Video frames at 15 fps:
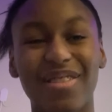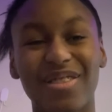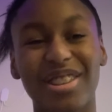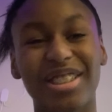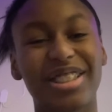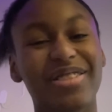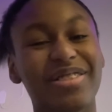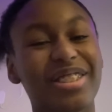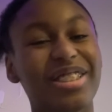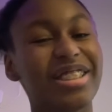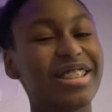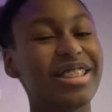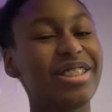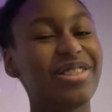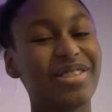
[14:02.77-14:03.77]
watched one
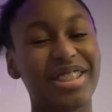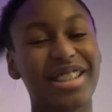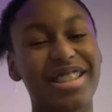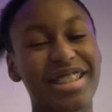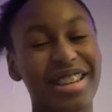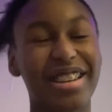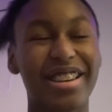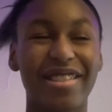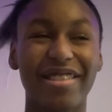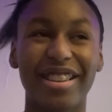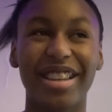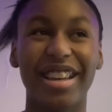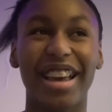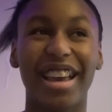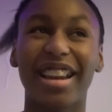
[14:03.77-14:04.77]
and you just didn't know it
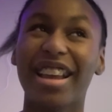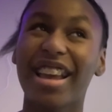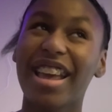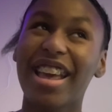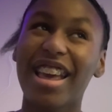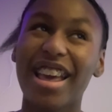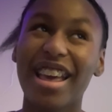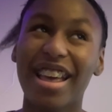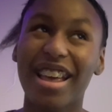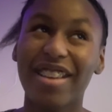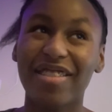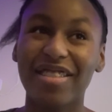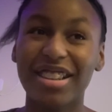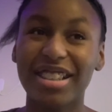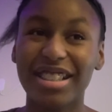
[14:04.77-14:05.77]
yet,
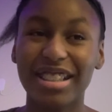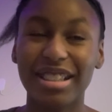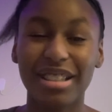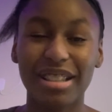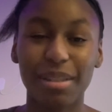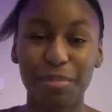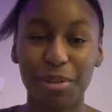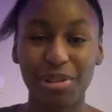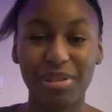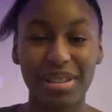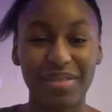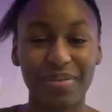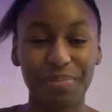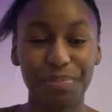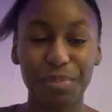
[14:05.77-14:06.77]
which is the most
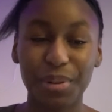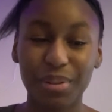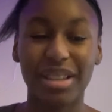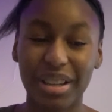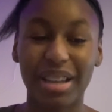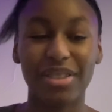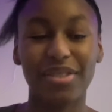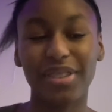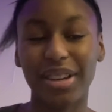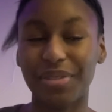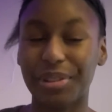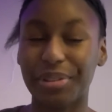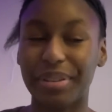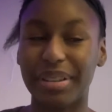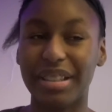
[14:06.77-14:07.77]
case for
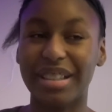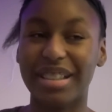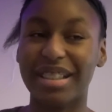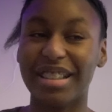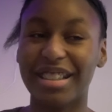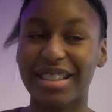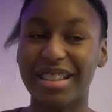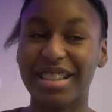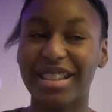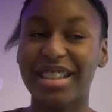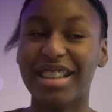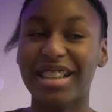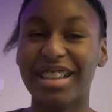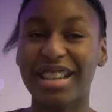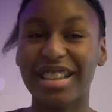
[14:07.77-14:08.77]
everyone.
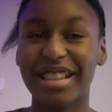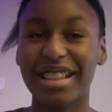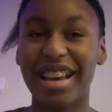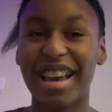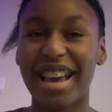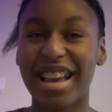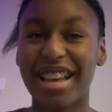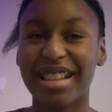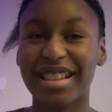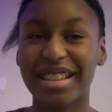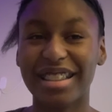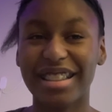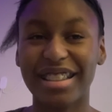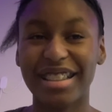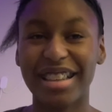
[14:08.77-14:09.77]
And
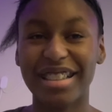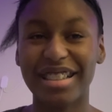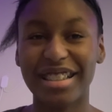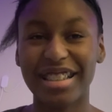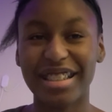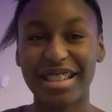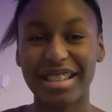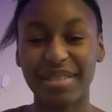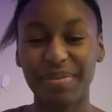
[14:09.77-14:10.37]
it just,